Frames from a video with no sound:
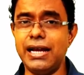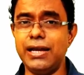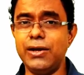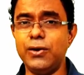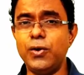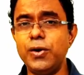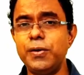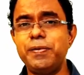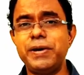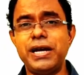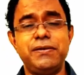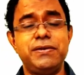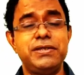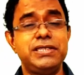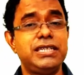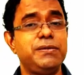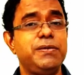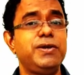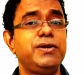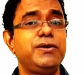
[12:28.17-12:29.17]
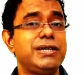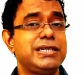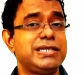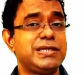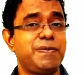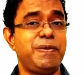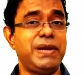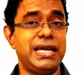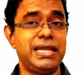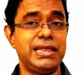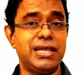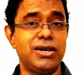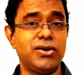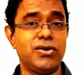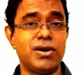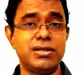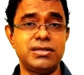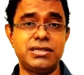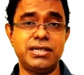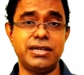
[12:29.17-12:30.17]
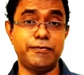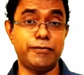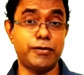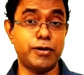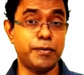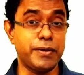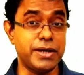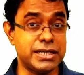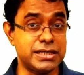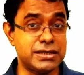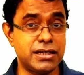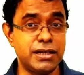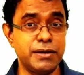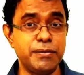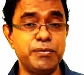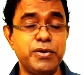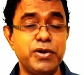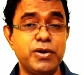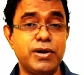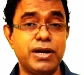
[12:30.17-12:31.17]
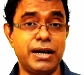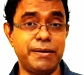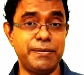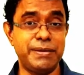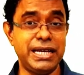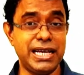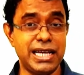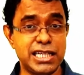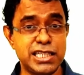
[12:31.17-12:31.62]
I hope I was able to explain the concept of extreme programming,